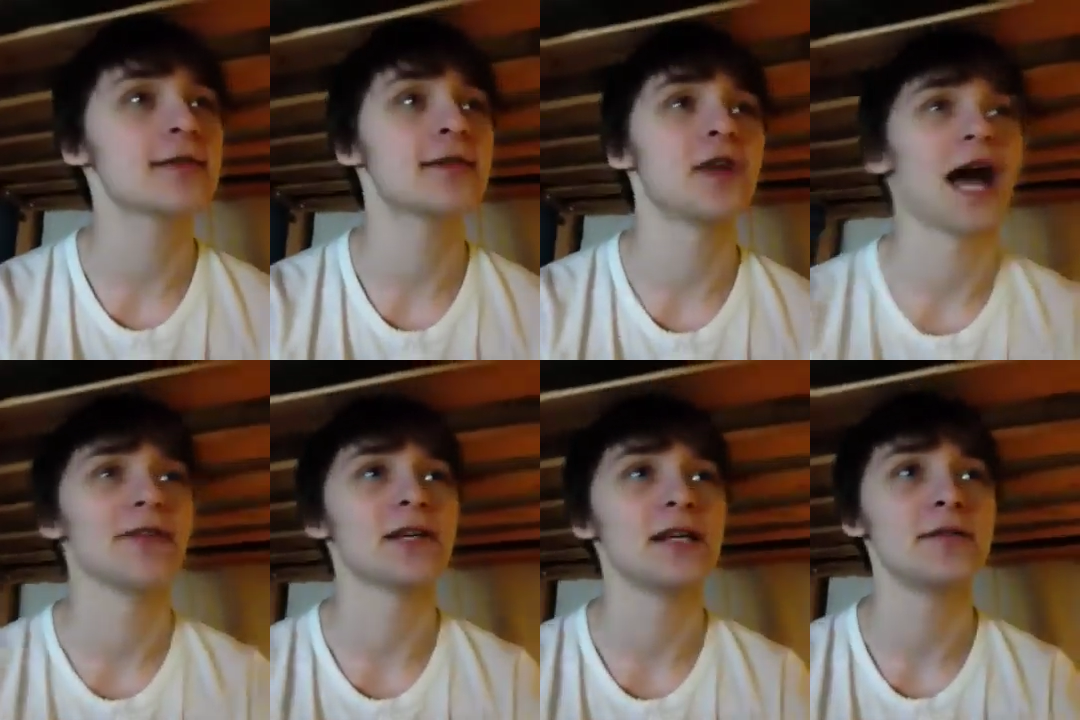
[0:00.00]
if you
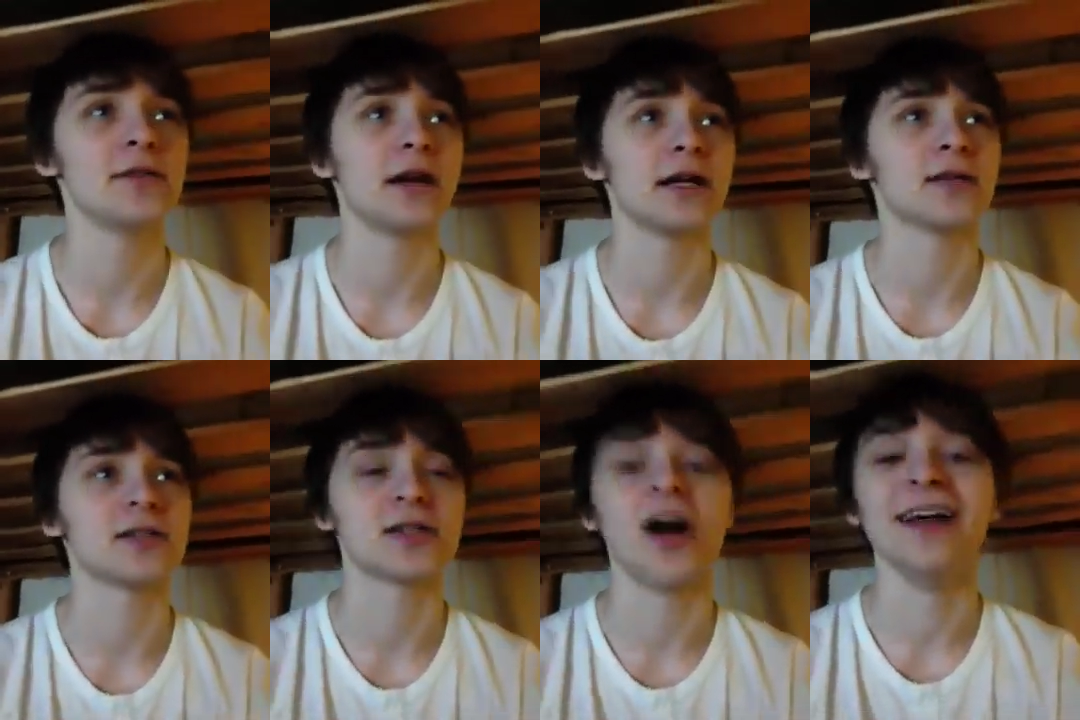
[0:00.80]
have any, like
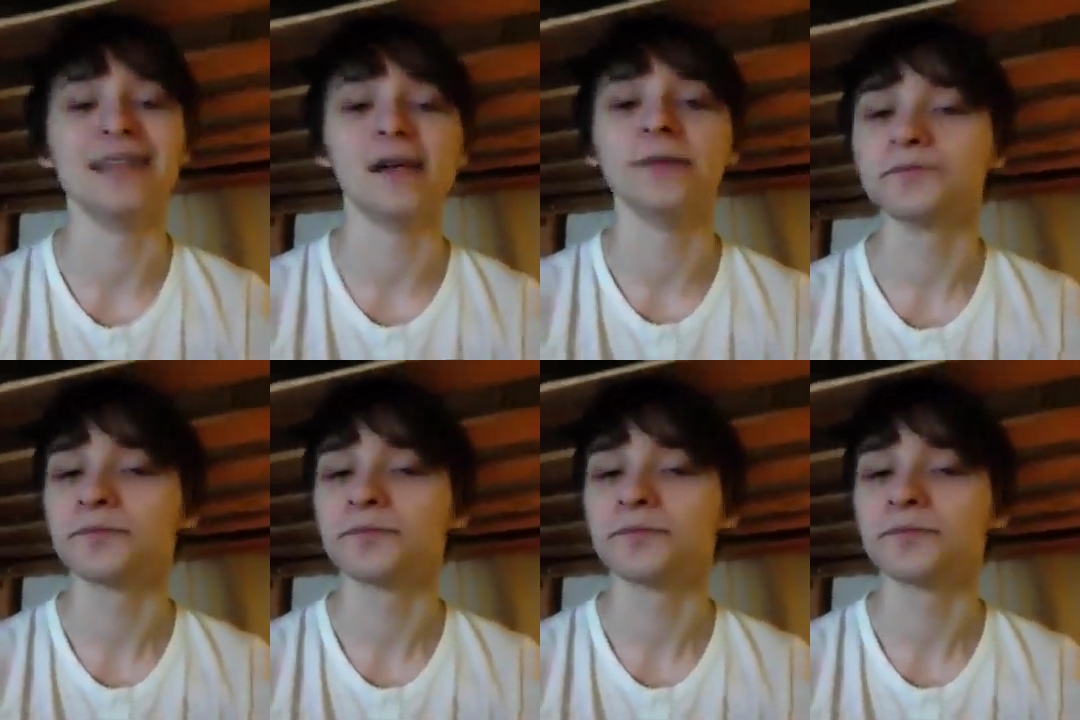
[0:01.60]
just an idea